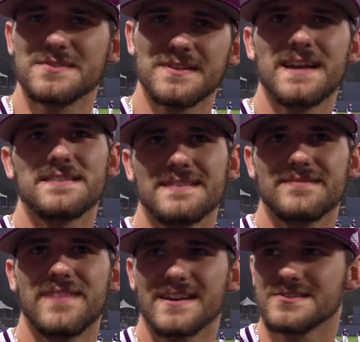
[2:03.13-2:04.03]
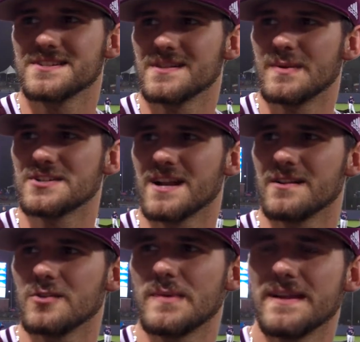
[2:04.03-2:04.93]
So that factors into the pitch
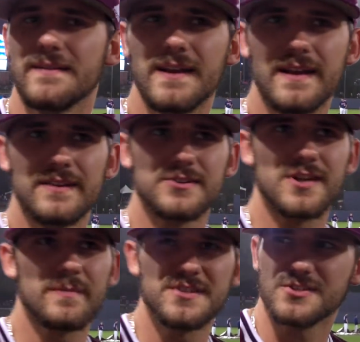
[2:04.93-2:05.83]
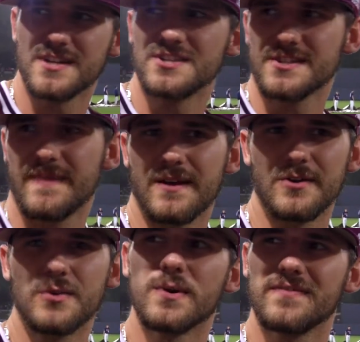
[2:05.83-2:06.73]
count a little bit, just trying to be strategic about
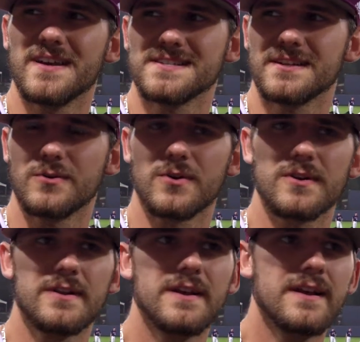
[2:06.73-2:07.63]
who you want to face in an order.